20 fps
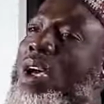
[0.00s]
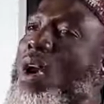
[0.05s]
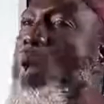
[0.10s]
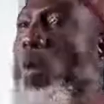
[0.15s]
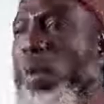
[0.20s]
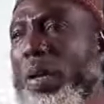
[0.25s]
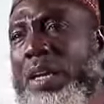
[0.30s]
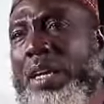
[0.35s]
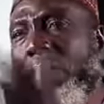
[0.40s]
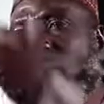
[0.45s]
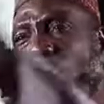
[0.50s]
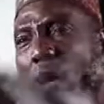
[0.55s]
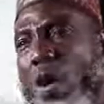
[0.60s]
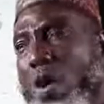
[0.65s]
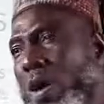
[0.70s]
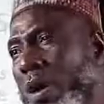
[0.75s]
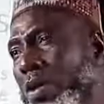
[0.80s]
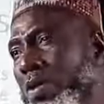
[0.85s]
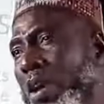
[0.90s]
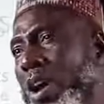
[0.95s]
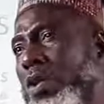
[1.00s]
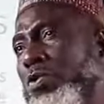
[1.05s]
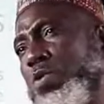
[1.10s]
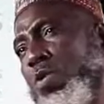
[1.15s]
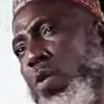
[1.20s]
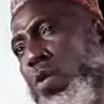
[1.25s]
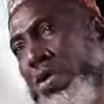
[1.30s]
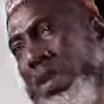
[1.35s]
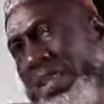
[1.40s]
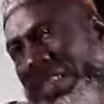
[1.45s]
What are the grants
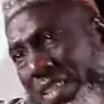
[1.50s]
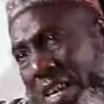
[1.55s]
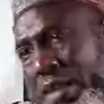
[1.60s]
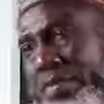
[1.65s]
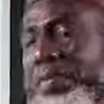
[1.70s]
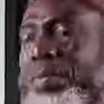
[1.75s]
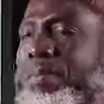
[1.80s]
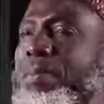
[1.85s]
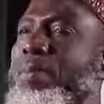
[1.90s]
received